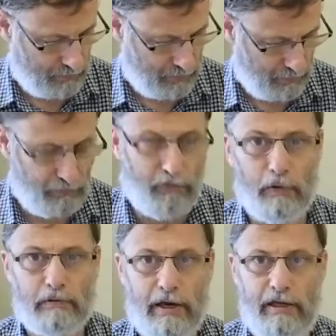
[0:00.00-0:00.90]

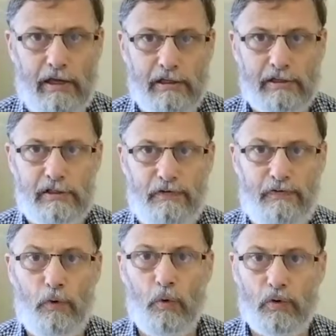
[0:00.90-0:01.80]
foray into
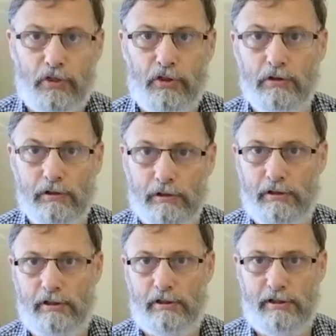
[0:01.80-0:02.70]
4/3
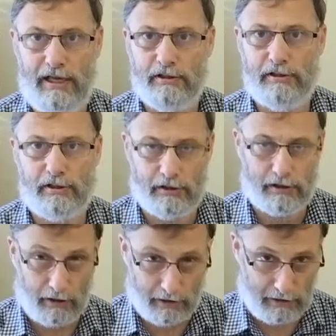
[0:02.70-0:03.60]
sensor
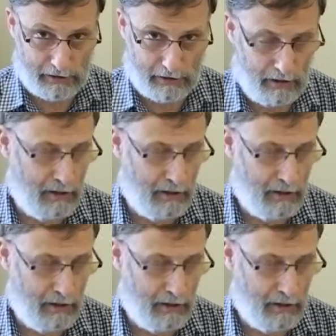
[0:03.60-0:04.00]
size.